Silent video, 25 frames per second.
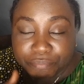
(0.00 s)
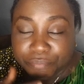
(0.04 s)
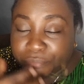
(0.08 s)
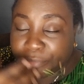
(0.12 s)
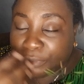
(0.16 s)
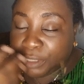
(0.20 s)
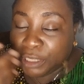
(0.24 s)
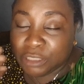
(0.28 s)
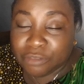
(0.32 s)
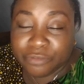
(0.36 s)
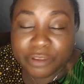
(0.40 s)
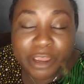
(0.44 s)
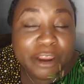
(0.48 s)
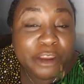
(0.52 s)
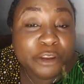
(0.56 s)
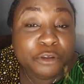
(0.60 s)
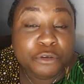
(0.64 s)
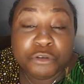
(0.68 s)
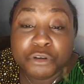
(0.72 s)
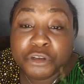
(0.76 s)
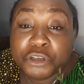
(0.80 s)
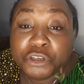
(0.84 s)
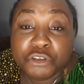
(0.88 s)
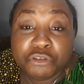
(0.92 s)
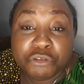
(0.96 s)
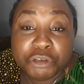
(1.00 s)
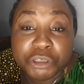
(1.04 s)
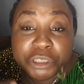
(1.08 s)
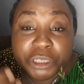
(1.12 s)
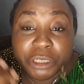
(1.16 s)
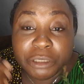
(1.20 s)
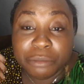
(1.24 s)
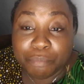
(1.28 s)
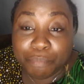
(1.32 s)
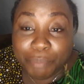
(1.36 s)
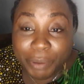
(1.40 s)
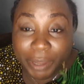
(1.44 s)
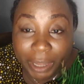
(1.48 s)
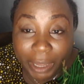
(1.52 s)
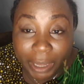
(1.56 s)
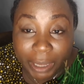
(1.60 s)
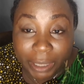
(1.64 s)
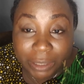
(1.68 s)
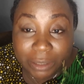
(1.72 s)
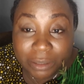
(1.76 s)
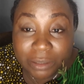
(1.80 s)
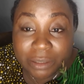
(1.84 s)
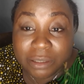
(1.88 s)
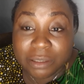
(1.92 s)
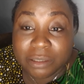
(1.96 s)
it's very good in treating
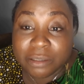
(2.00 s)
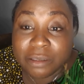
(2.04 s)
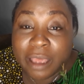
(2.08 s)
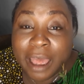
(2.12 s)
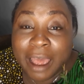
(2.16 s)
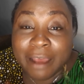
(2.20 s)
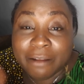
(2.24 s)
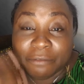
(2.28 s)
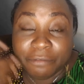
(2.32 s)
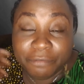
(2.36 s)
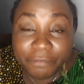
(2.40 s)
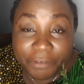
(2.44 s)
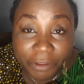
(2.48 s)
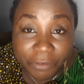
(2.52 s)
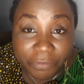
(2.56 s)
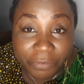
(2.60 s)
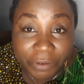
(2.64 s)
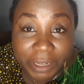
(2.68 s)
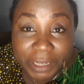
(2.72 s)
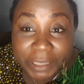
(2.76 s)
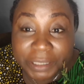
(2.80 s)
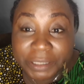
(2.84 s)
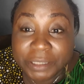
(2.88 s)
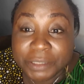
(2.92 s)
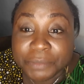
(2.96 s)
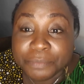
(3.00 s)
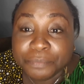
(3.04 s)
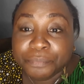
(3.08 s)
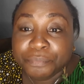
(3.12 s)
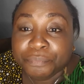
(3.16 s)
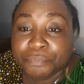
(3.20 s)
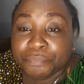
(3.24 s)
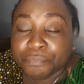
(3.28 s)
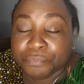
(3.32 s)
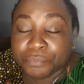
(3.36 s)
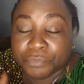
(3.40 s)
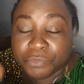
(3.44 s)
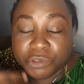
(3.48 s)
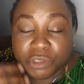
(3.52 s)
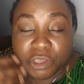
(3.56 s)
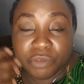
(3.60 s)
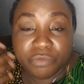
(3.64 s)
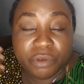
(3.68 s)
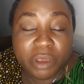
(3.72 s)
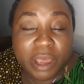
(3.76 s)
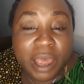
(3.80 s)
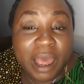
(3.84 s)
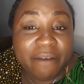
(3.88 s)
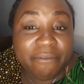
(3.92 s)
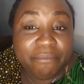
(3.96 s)
pains and fevers. So if you
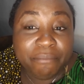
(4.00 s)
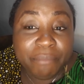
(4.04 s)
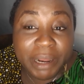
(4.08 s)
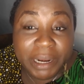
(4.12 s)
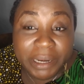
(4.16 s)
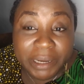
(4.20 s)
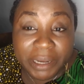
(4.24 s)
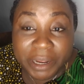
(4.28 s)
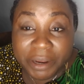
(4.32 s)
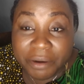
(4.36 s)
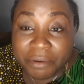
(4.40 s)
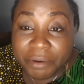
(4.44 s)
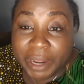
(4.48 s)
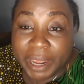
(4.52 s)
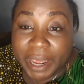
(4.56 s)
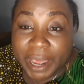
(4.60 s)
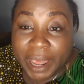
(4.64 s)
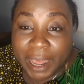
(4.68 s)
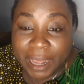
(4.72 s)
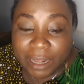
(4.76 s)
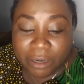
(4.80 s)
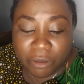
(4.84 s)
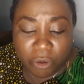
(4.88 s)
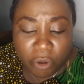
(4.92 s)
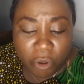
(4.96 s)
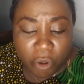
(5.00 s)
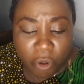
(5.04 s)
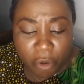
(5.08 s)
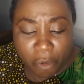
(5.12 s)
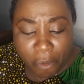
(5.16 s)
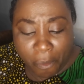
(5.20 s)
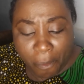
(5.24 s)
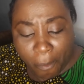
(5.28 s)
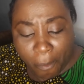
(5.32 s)
have malaria and all,